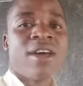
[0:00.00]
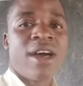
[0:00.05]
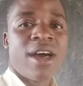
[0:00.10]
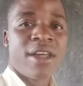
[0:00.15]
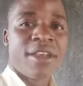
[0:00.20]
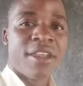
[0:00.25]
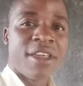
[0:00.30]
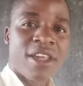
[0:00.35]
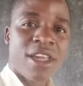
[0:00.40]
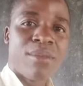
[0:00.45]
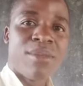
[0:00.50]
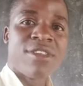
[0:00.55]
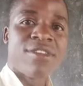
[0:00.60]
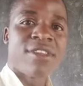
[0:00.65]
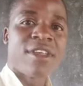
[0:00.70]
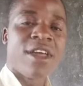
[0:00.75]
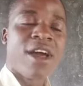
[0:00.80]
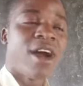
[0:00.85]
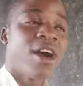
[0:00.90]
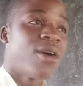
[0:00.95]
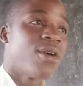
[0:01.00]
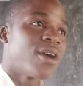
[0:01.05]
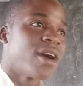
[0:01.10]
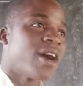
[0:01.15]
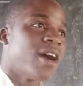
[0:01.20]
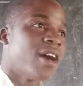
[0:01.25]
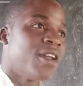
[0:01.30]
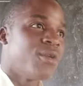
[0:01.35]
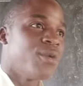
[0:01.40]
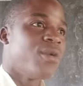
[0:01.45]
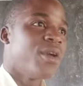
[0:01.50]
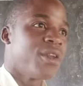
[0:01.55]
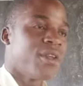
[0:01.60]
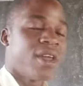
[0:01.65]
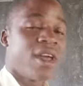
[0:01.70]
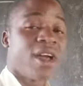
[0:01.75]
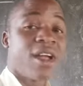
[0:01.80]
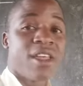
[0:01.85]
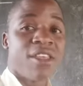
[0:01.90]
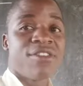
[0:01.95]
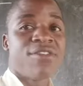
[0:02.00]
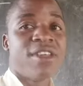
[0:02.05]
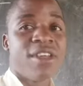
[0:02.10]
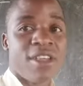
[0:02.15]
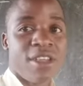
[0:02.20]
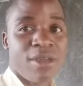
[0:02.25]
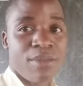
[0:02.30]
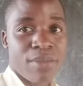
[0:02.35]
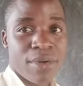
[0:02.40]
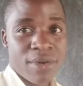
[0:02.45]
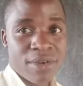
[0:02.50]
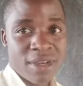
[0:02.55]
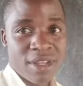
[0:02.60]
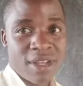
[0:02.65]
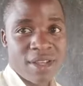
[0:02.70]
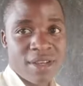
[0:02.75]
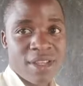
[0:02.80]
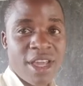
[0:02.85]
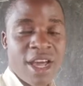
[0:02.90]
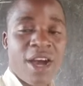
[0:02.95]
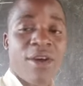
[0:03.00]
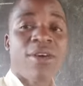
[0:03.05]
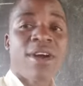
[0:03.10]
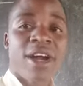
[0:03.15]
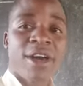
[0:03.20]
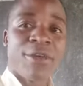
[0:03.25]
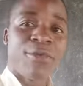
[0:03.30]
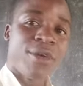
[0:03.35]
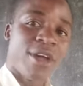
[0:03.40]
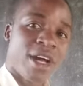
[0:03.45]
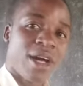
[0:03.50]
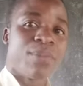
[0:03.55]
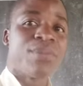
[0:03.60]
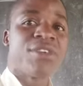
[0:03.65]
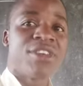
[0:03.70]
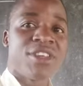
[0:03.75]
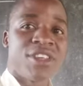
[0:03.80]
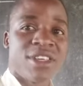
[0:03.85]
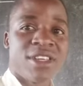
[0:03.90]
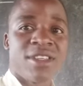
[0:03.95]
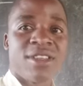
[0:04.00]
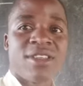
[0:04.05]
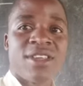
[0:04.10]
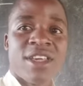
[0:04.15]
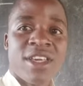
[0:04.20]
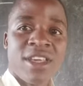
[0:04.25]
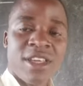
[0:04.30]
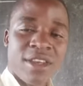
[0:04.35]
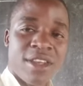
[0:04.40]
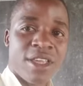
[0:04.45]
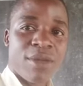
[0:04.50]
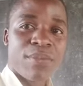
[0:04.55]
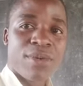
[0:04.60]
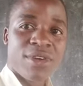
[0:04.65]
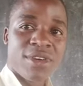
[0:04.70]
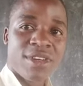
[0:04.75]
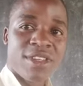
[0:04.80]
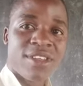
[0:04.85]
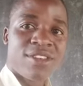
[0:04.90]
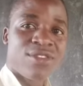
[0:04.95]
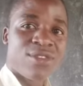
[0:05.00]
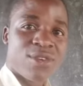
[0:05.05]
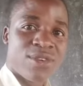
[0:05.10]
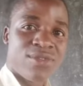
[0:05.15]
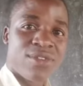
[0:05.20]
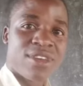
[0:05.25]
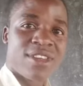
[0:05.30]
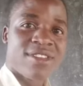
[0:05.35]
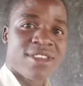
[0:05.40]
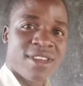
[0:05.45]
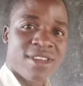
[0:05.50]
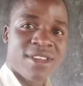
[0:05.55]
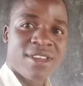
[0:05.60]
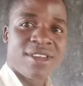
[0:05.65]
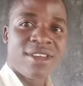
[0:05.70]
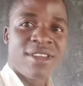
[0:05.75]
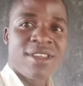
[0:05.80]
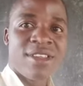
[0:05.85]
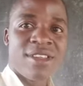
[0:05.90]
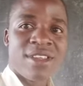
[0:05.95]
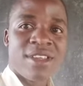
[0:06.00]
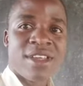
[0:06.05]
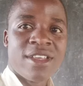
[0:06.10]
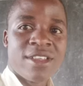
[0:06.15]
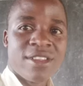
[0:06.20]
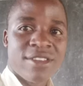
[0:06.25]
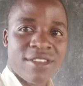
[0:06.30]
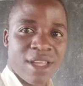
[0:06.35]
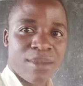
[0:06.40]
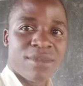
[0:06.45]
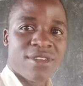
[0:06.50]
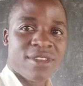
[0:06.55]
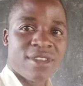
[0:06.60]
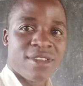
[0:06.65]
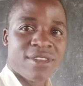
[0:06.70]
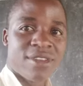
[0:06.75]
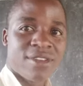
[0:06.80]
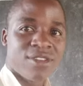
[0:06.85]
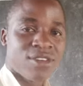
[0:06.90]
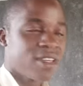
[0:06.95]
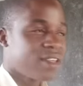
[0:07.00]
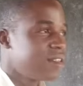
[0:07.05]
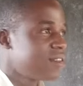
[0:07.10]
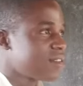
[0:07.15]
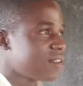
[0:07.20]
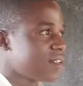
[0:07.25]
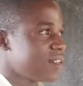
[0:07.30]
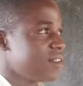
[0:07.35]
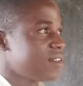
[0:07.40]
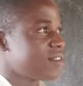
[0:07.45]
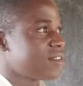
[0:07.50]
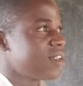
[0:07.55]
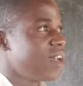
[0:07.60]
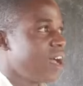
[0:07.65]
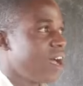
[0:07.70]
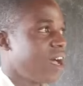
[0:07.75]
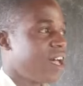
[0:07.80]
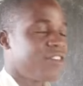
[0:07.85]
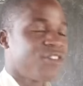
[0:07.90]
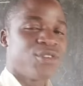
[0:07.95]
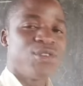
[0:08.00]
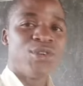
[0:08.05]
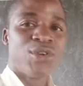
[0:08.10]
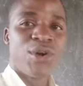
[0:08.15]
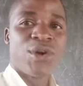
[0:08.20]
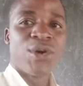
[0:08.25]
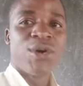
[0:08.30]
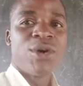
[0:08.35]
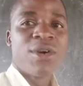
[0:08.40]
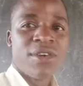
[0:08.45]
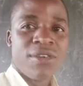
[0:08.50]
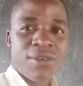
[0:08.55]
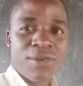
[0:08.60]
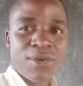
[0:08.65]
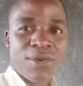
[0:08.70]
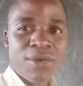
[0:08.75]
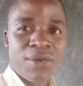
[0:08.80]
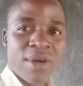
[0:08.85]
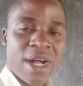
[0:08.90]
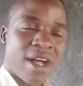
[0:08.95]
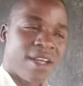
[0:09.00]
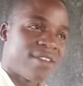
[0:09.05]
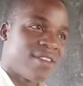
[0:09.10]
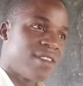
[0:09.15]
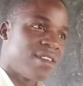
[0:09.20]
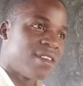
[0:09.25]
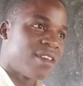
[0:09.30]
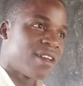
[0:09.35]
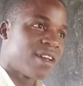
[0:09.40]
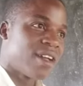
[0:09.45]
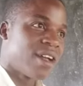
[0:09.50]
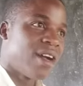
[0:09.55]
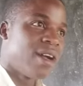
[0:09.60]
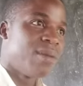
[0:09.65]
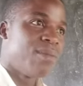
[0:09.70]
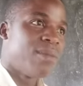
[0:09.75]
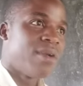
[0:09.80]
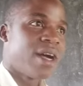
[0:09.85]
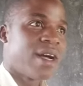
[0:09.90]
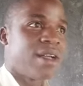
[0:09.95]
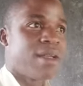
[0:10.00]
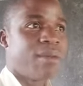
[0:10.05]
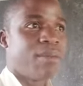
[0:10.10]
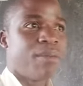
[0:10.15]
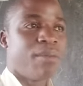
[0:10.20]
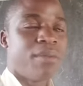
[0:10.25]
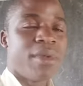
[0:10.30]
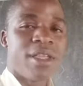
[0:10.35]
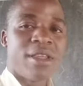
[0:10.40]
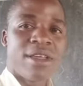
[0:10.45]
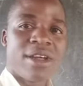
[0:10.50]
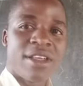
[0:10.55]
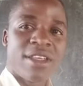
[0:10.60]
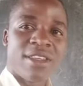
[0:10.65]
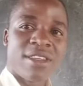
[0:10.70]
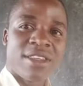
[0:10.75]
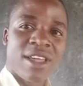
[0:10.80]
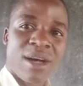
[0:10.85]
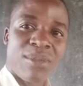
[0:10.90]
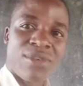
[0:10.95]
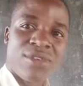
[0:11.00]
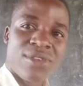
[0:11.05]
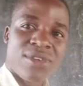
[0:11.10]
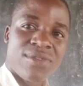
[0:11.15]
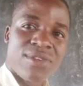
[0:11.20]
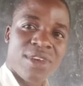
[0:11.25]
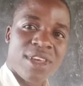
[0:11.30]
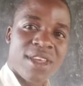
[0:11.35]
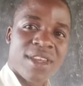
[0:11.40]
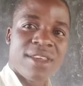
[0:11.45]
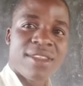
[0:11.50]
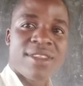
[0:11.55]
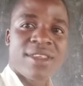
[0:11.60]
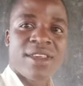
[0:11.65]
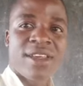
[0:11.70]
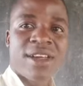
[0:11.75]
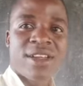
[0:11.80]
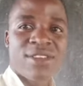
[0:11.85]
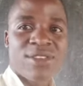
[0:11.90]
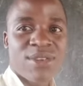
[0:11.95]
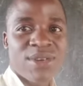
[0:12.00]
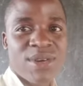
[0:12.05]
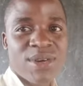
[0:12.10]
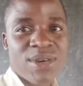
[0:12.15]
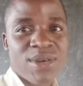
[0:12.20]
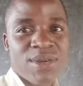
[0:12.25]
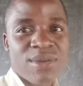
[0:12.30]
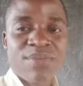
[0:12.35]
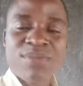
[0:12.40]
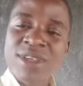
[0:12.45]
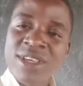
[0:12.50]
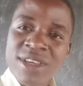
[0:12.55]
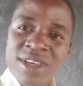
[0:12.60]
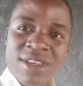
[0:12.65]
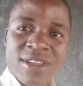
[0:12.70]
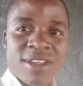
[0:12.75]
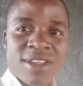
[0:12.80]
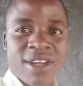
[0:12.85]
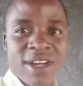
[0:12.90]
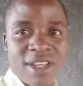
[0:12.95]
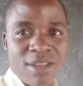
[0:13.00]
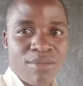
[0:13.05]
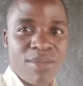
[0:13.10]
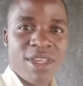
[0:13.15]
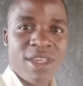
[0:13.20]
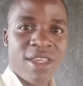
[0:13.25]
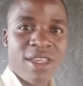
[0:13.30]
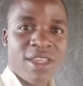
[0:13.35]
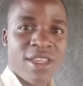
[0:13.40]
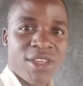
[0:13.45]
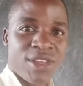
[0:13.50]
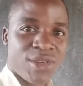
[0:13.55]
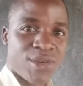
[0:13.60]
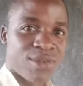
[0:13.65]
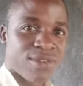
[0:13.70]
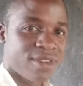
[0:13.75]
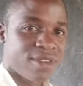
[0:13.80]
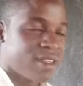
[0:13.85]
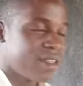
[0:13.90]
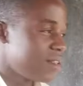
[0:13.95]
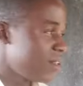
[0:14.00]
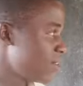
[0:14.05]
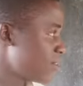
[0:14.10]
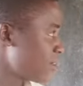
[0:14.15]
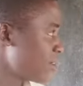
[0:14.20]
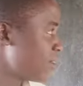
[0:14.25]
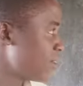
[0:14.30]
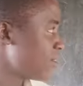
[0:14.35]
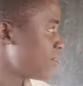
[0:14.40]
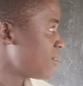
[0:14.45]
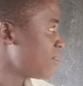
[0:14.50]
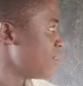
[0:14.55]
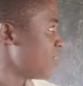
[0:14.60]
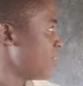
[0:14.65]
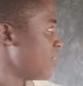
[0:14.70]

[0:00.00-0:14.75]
and chemistry, how can we realize the importance? How can we appreciate the importance of a certain substance? So in this case, as you know, as it comes in terms of health and so on, it can be used. In this case,